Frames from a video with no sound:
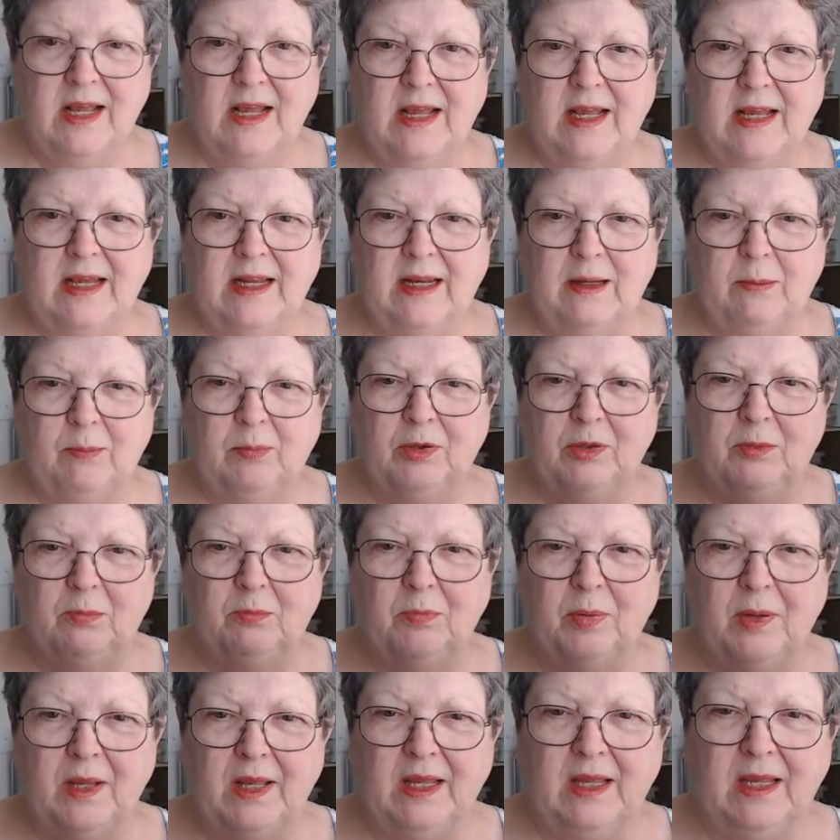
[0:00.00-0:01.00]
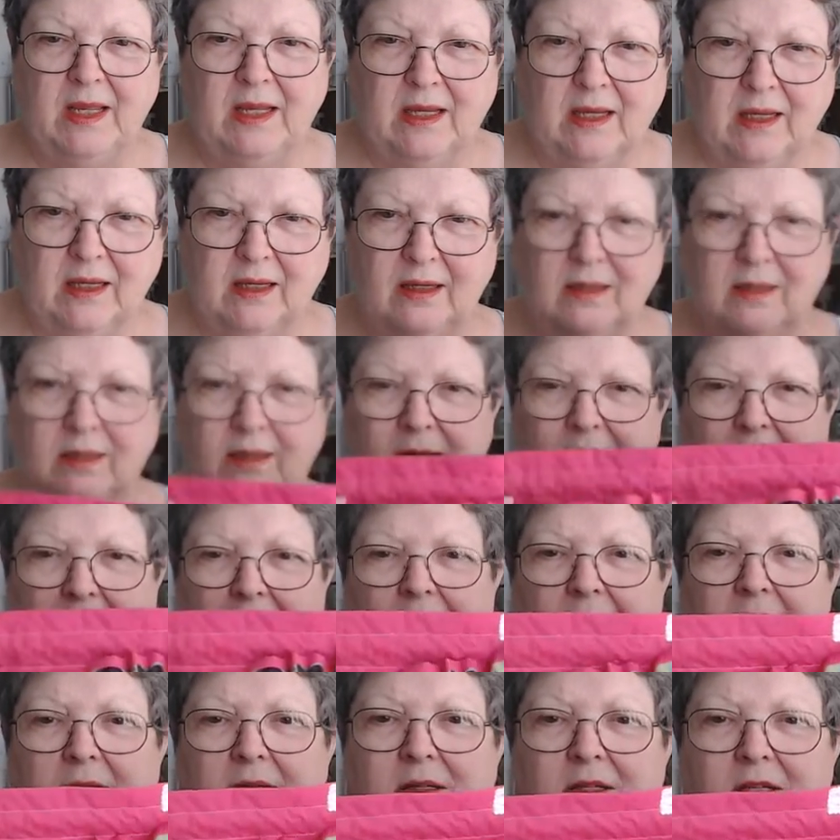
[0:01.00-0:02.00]
And I put pink
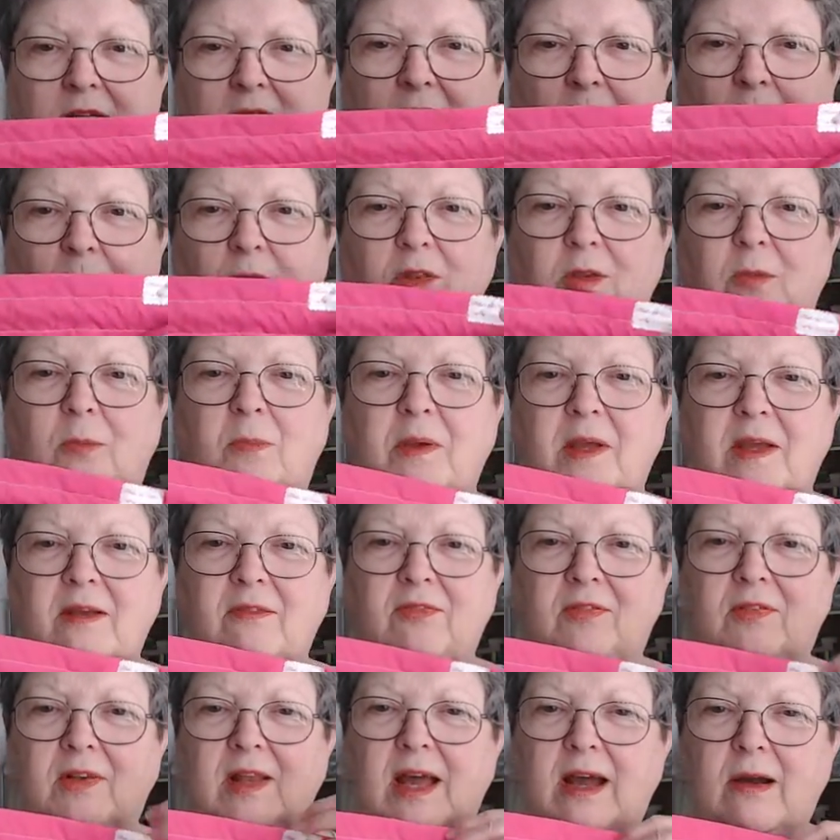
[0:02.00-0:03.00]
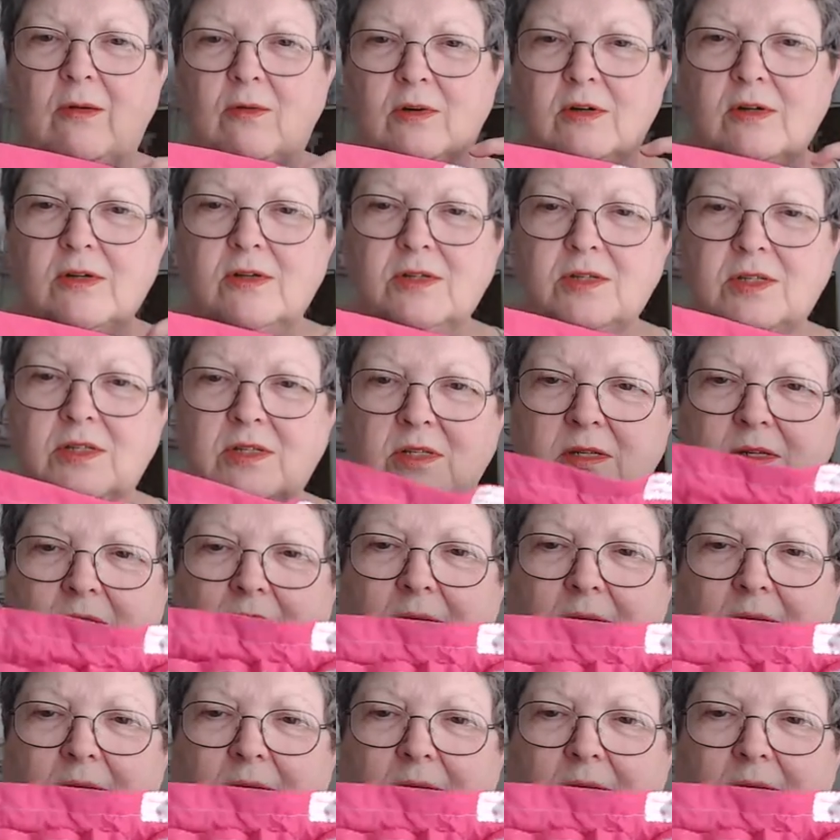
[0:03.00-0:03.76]
to go with the pink flowers